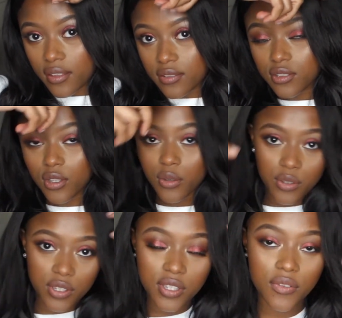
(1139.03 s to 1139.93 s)
So you
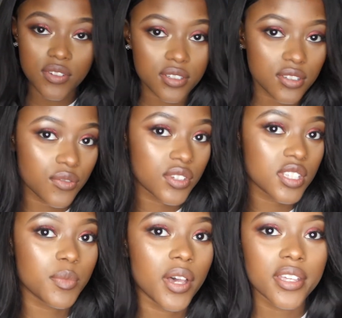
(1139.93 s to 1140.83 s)
can definitely tell the
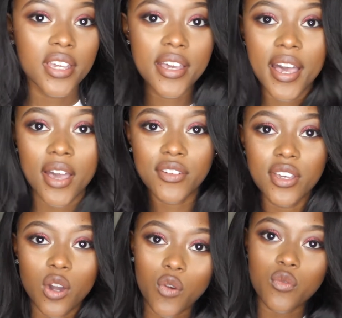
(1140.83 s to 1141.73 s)
difference. But I
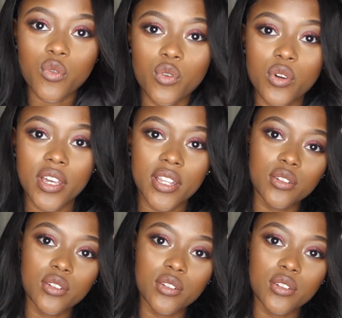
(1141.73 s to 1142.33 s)
think overall it